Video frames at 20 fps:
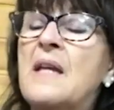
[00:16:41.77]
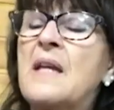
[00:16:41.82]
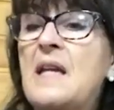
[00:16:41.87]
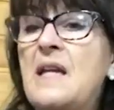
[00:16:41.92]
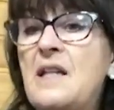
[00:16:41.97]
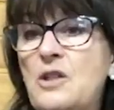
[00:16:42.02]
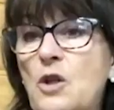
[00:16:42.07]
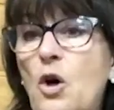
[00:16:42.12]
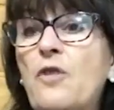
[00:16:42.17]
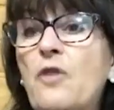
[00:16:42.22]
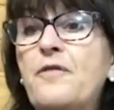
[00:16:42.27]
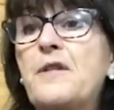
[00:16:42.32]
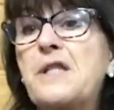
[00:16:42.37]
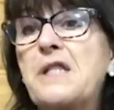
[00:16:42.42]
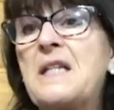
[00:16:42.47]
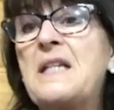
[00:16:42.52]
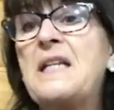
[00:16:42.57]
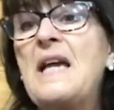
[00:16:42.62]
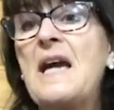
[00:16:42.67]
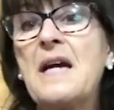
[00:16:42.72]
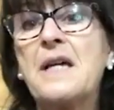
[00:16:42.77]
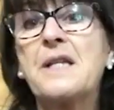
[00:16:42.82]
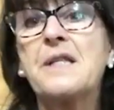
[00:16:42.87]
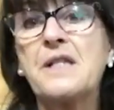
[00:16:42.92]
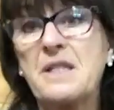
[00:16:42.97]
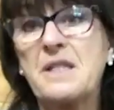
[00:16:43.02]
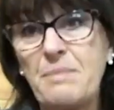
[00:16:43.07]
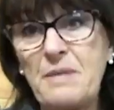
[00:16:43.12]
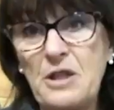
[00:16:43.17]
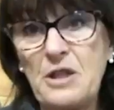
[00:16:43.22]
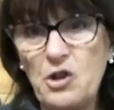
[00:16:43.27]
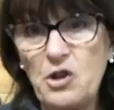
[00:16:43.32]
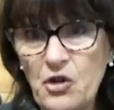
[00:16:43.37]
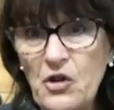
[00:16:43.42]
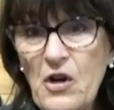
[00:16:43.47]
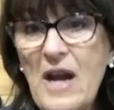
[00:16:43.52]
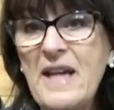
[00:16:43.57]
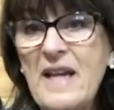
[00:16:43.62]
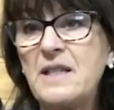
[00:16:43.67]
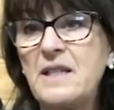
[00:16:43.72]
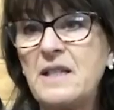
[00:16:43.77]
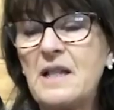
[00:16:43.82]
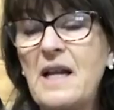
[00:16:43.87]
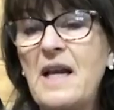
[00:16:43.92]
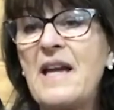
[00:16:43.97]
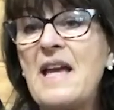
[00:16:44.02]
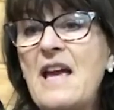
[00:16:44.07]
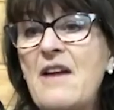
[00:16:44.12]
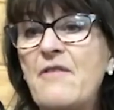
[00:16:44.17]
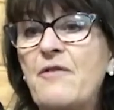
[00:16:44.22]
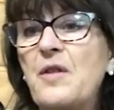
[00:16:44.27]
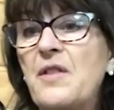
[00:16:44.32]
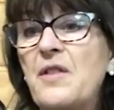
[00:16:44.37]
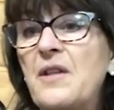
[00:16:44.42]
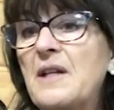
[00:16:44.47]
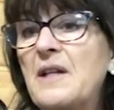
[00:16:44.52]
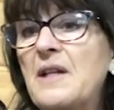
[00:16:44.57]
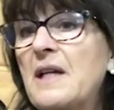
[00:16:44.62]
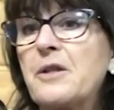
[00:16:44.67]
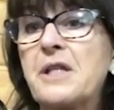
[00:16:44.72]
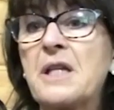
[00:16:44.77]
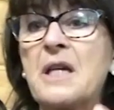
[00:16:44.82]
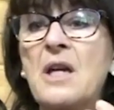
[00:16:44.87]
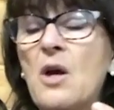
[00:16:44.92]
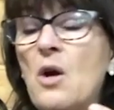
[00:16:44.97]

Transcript: it obviously has to be trained like everything else.